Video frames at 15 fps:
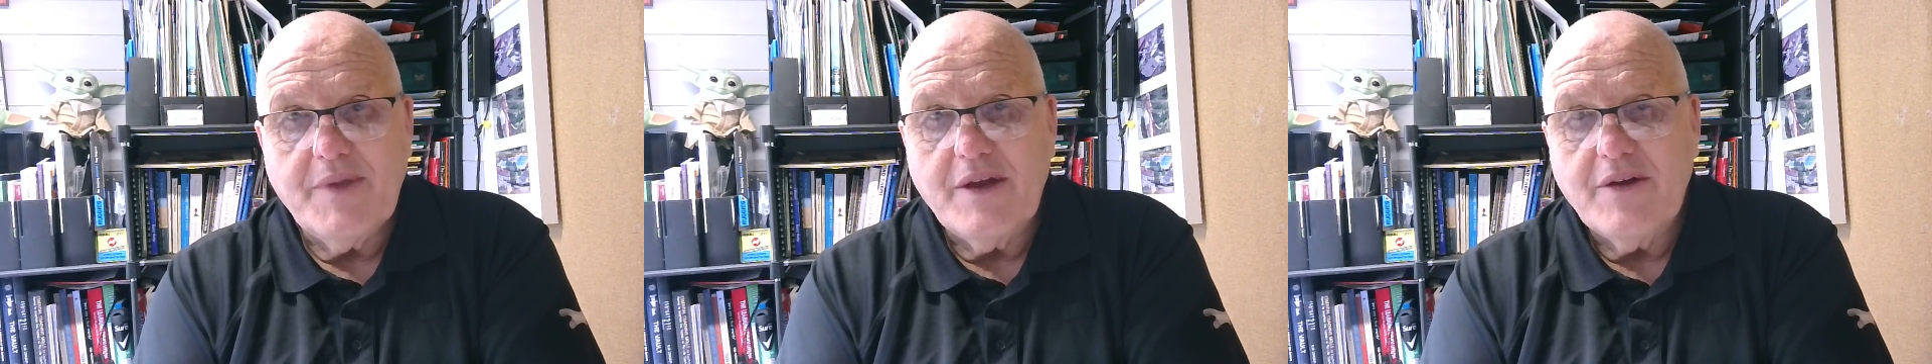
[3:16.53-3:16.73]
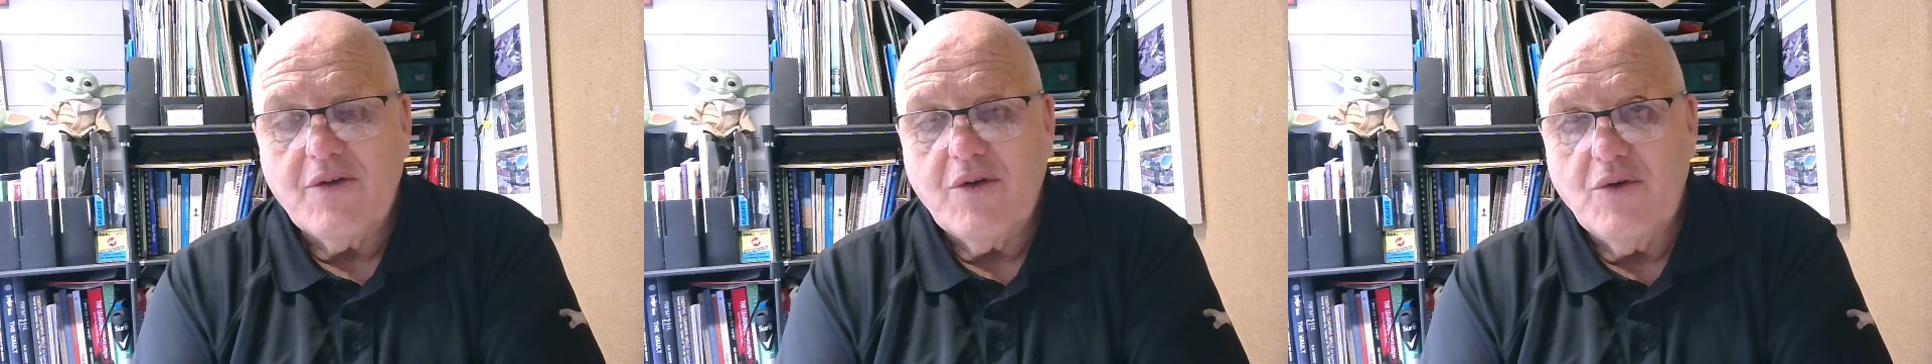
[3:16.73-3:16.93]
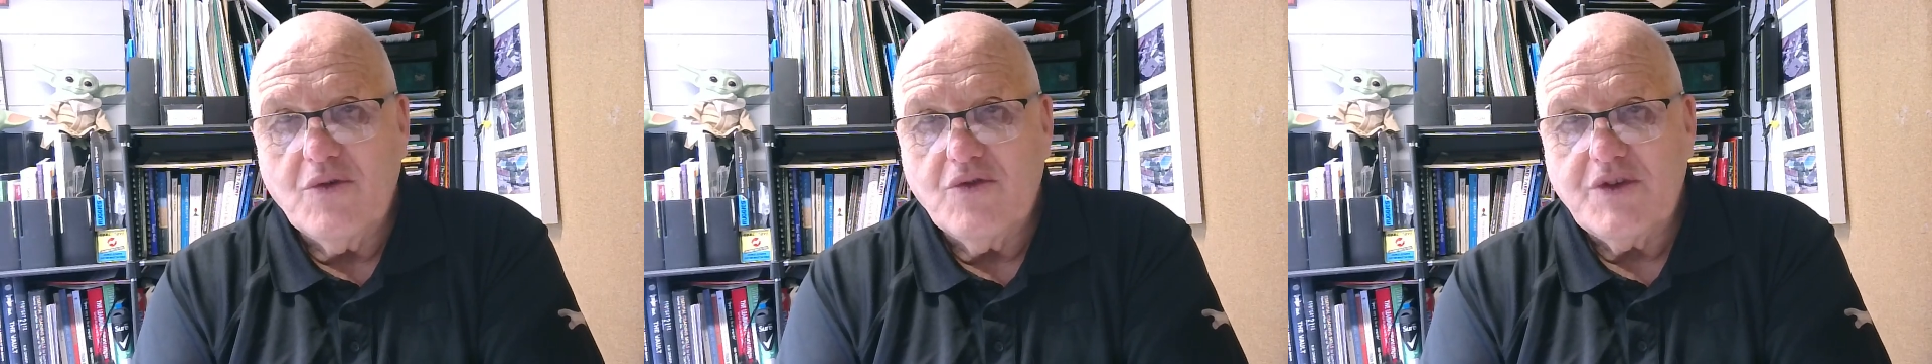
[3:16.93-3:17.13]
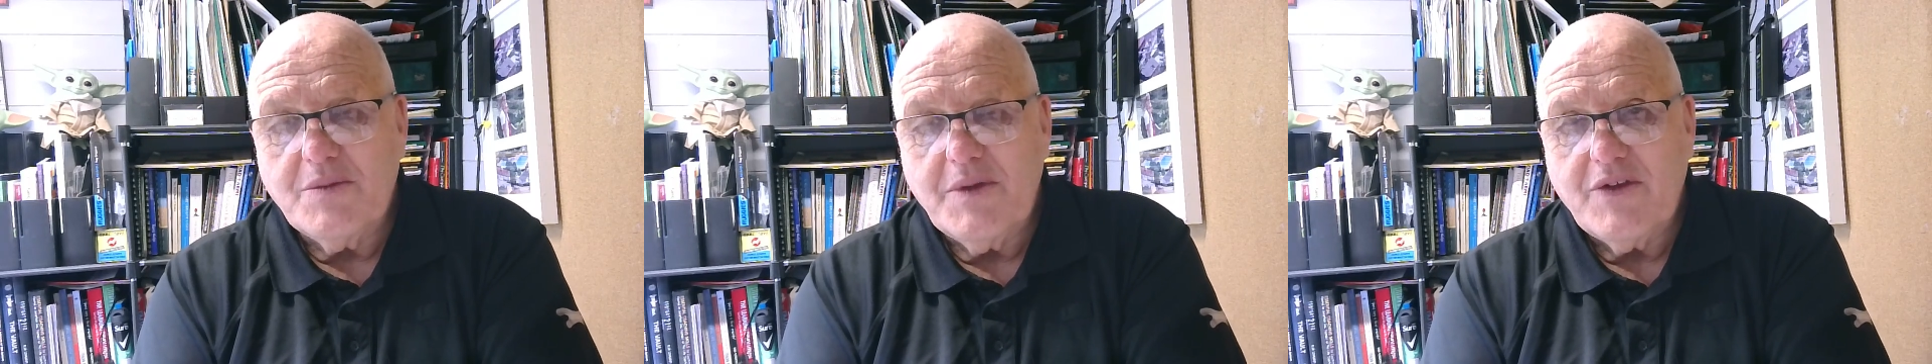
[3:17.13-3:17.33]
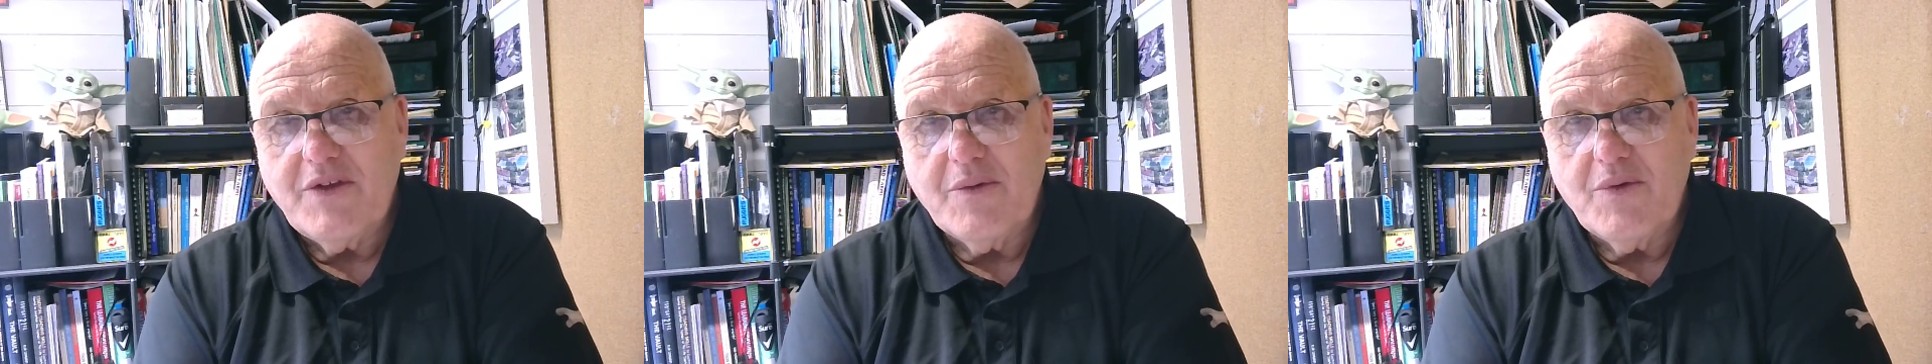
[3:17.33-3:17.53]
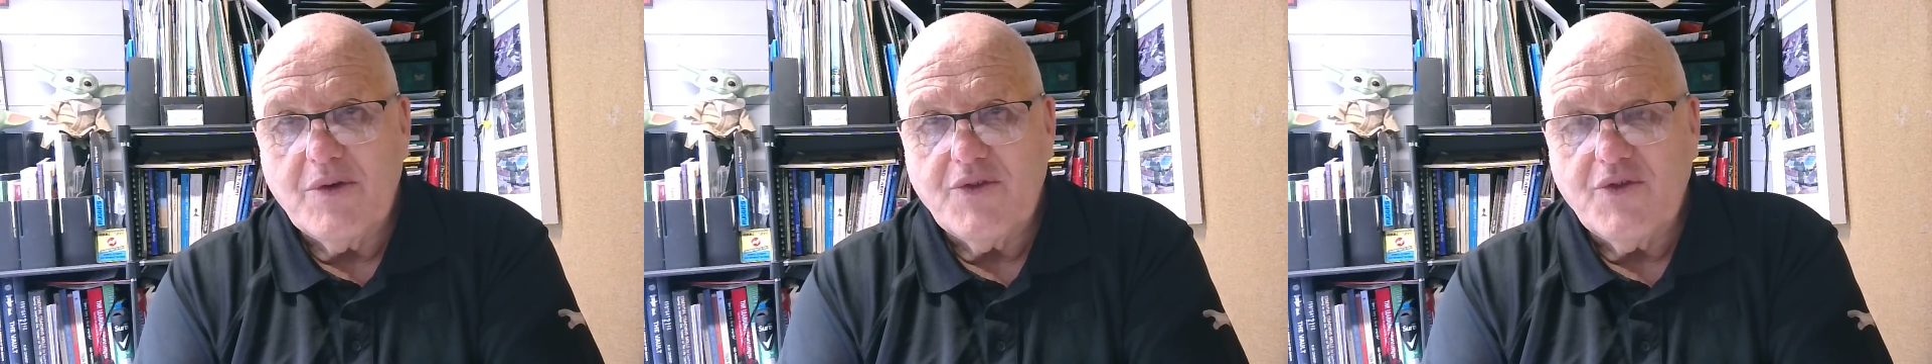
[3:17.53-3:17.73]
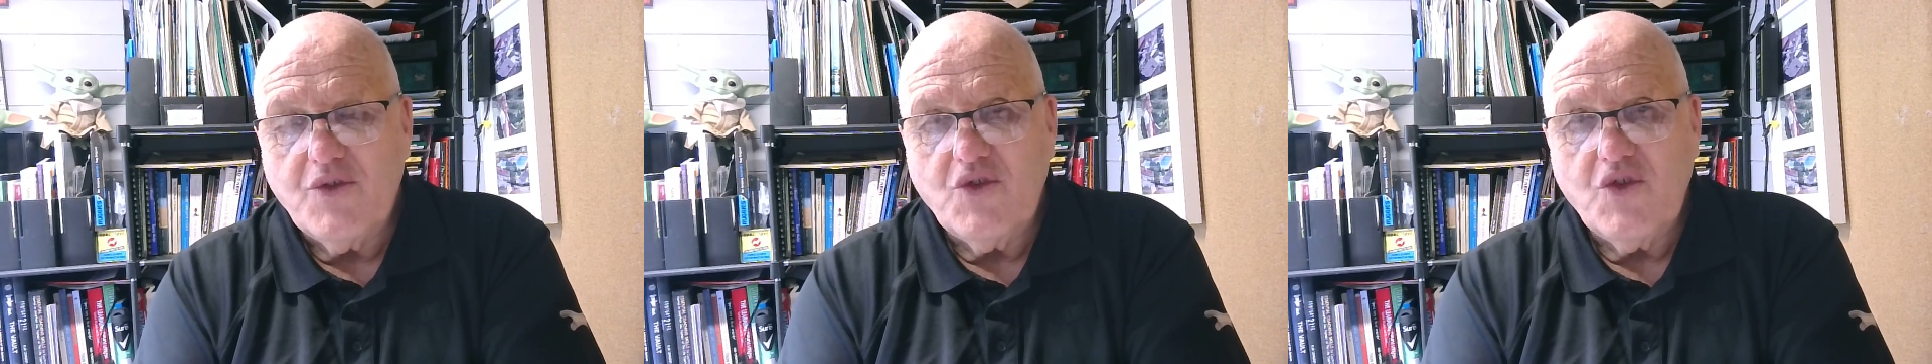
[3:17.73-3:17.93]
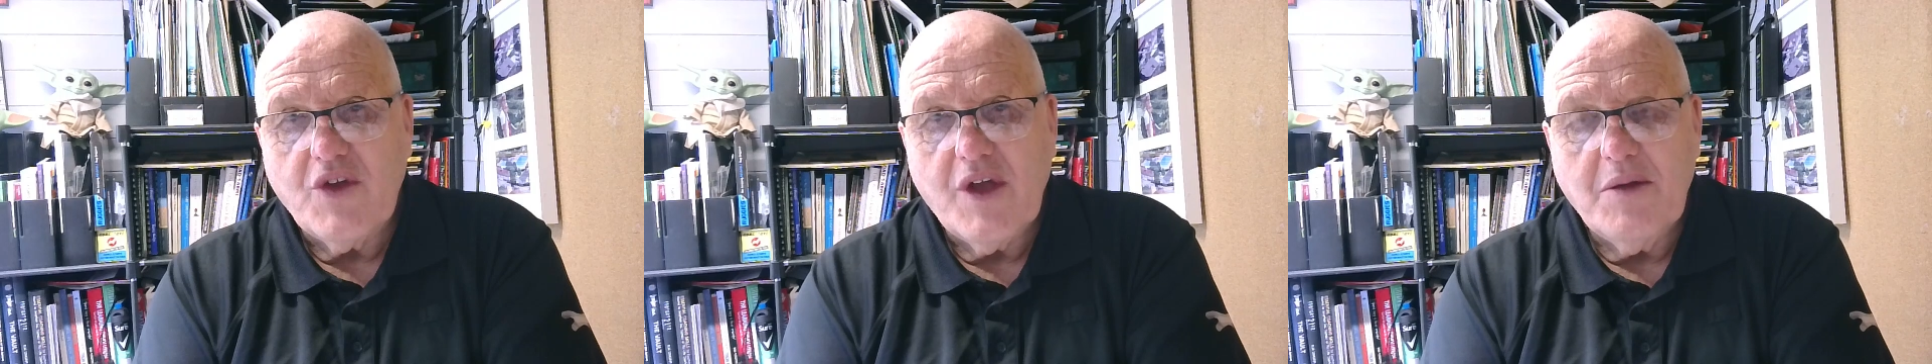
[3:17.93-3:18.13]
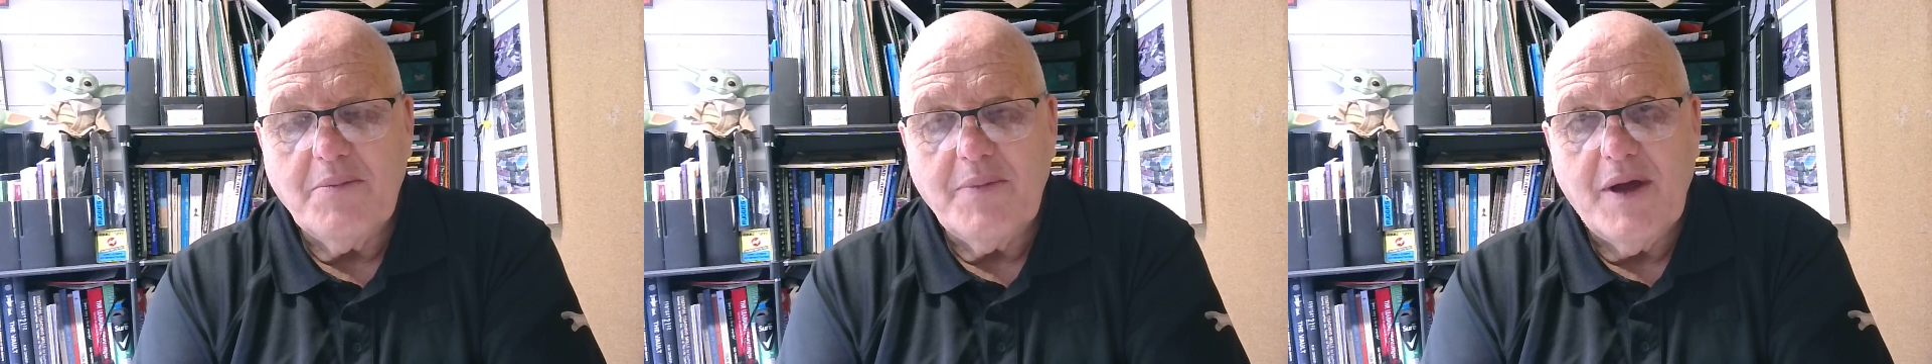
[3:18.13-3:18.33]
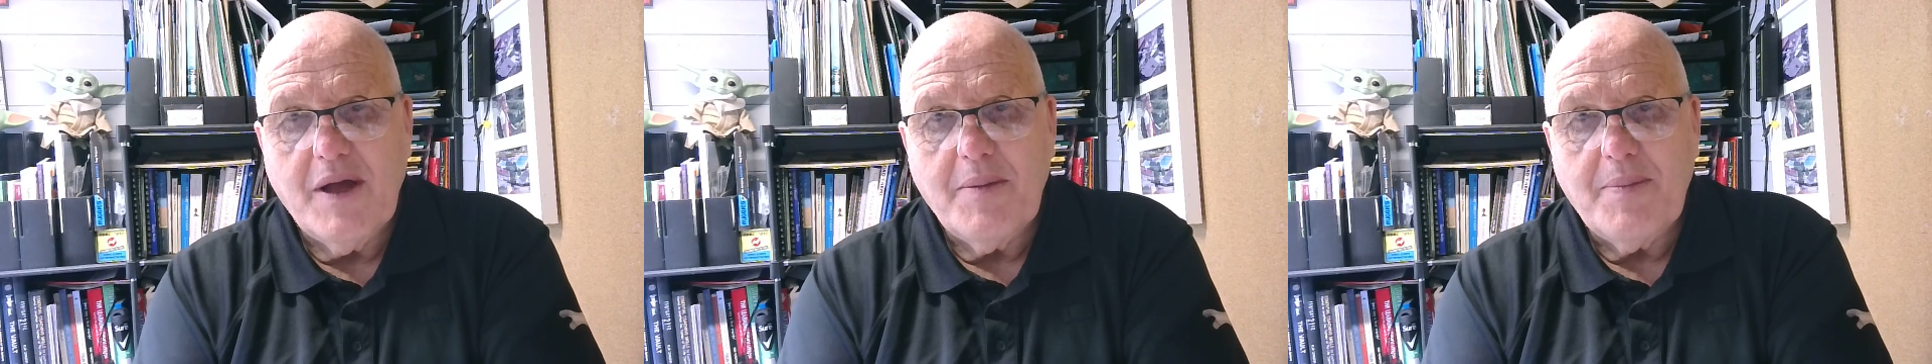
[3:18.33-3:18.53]
And of course, Jimmy said, well, as soon as you go and
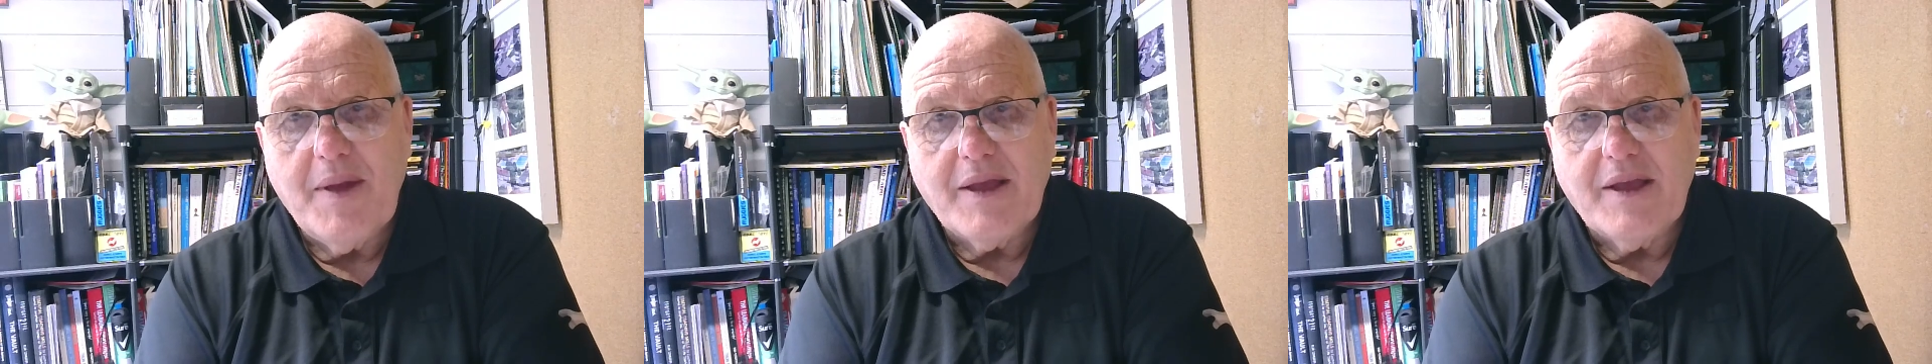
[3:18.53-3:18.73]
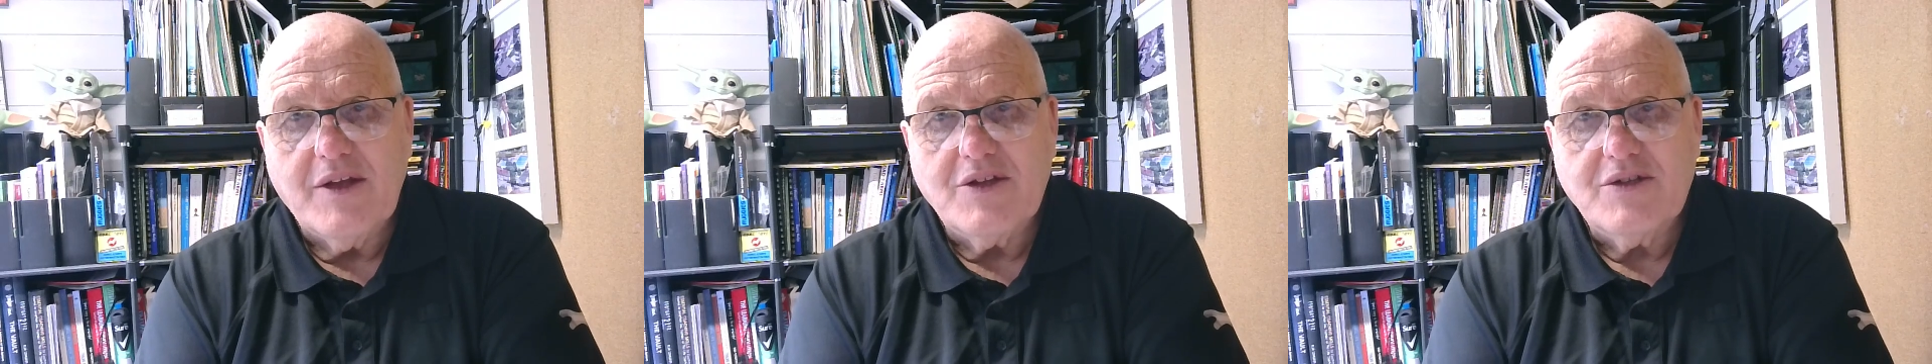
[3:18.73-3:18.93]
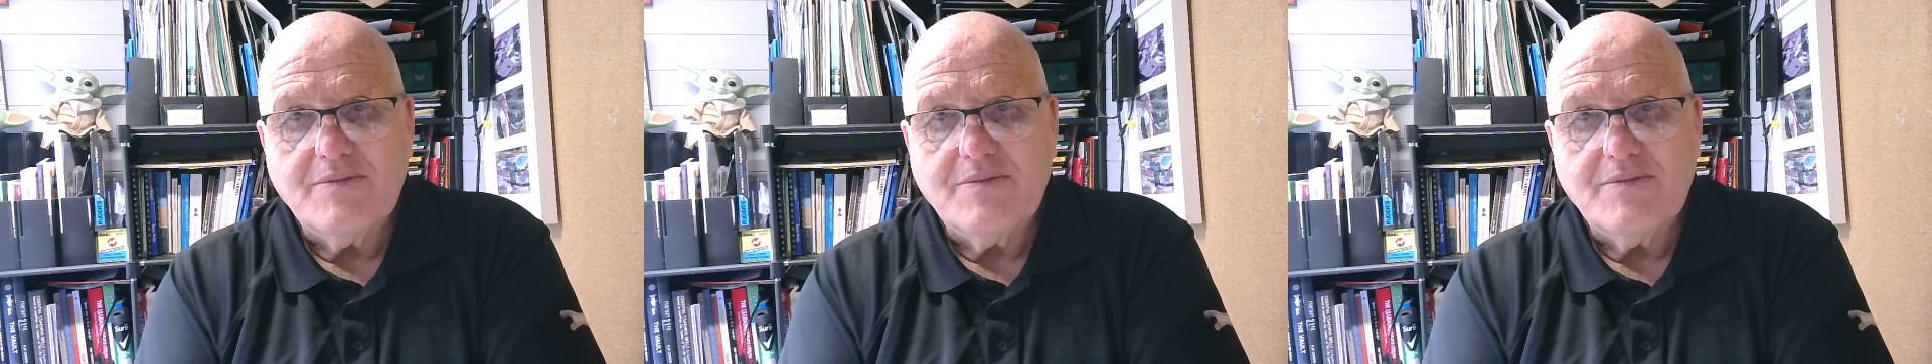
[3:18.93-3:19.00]
buy a packet